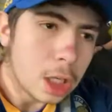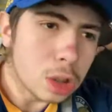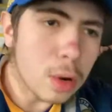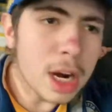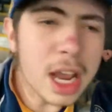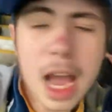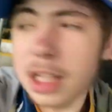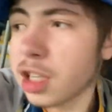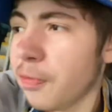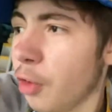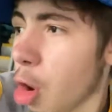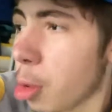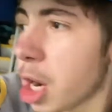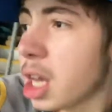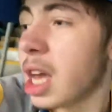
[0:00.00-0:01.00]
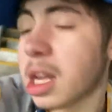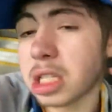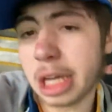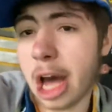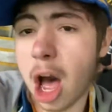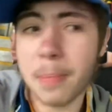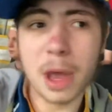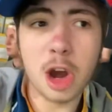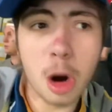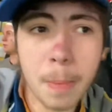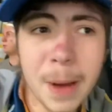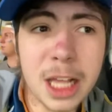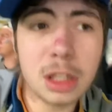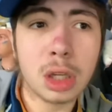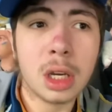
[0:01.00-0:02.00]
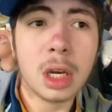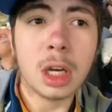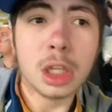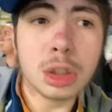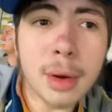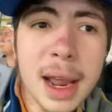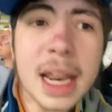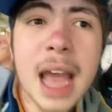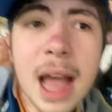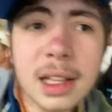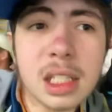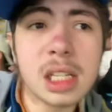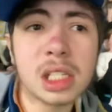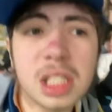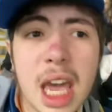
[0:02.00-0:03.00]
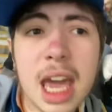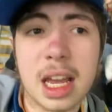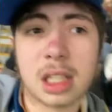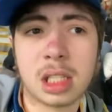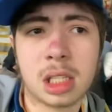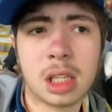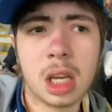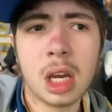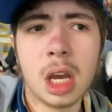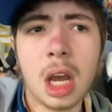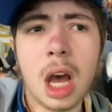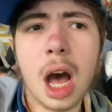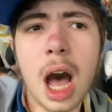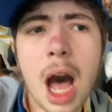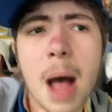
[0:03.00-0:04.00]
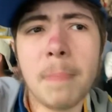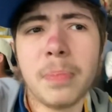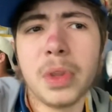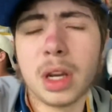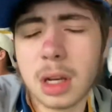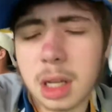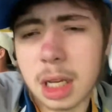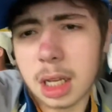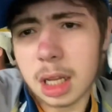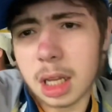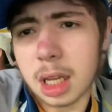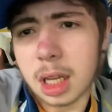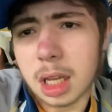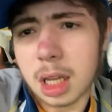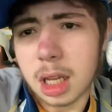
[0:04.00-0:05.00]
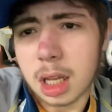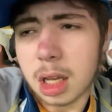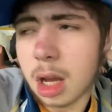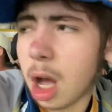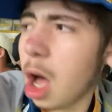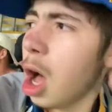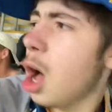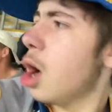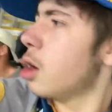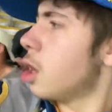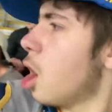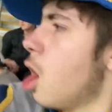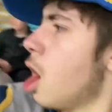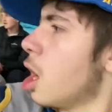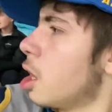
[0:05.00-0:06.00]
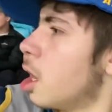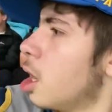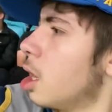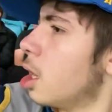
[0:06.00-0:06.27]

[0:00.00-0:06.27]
28 to 4 with a kick to come. It'll be 28 to 6. Um, oh, God